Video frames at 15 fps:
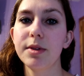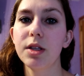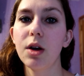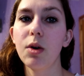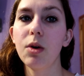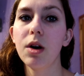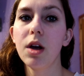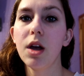
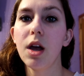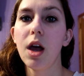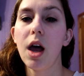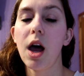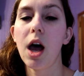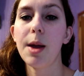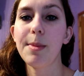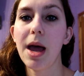So
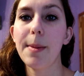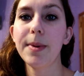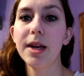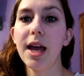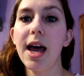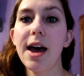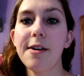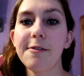I'm happy
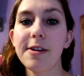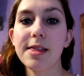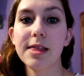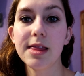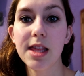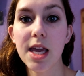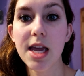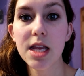to have
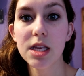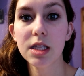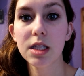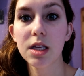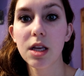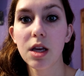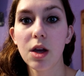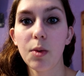
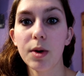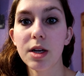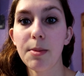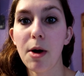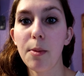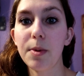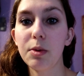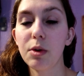this, which
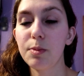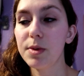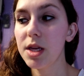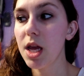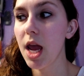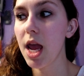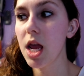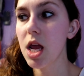I'm hoping will
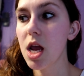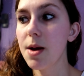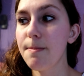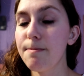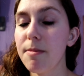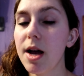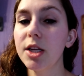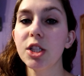be a
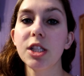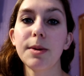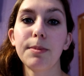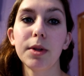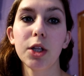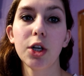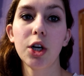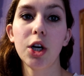much
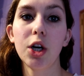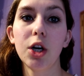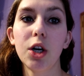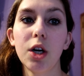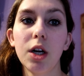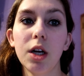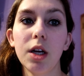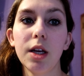
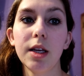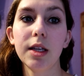simpler